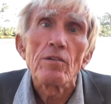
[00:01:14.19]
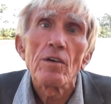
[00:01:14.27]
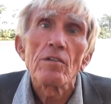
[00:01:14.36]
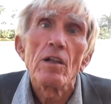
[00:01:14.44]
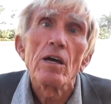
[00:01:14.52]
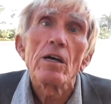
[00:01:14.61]

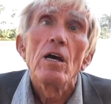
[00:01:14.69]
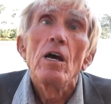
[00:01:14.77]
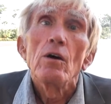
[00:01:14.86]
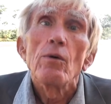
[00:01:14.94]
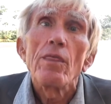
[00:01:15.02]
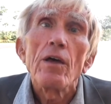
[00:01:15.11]
Just like
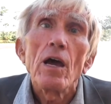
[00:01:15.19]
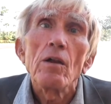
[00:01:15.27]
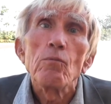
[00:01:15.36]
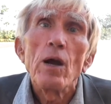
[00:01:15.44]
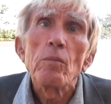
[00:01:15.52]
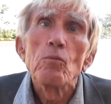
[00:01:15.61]
with
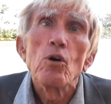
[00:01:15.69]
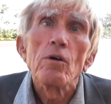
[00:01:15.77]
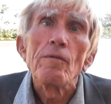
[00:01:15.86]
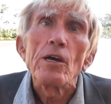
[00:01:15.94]
Ann Wigmore,